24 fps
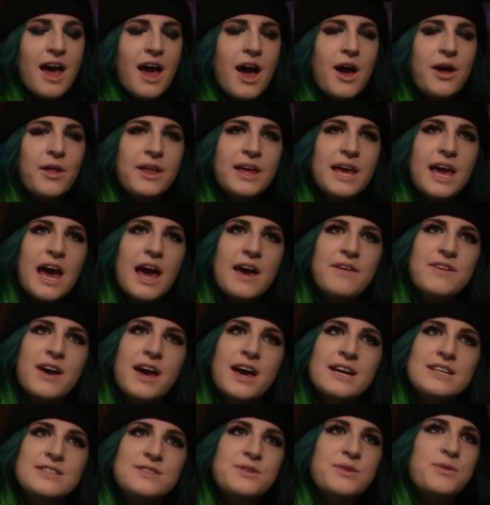I only have
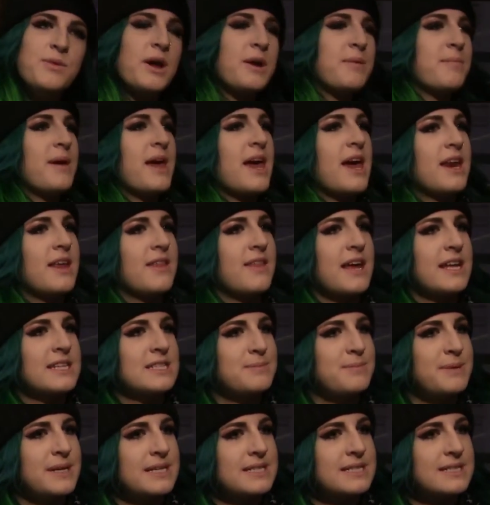eyes for one man and
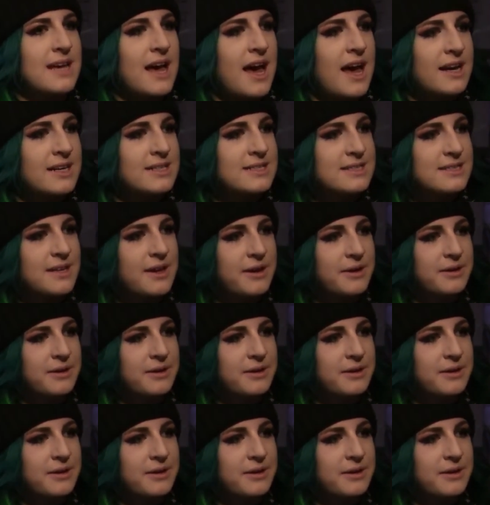that's B Sock so